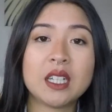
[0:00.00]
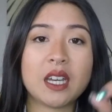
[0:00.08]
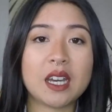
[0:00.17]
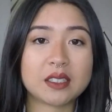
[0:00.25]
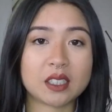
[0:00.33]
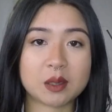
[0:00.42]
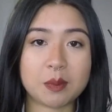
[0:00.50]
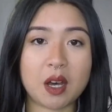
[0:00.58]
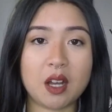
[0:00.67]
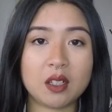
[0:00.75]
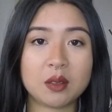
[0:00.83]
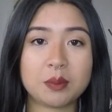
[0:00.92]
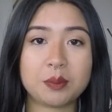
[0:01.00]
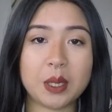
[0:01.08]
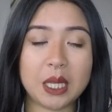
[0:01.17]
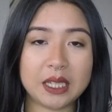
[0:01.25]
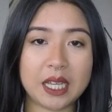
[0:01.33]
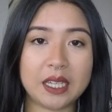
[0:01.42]
It's a small
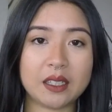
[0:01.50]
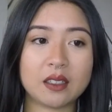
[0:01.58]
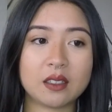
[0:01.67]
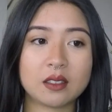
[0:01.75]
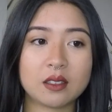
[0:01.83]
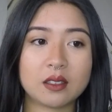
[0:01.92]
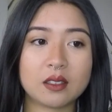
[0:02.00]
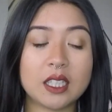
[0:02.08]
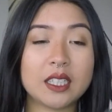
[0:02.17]
but like they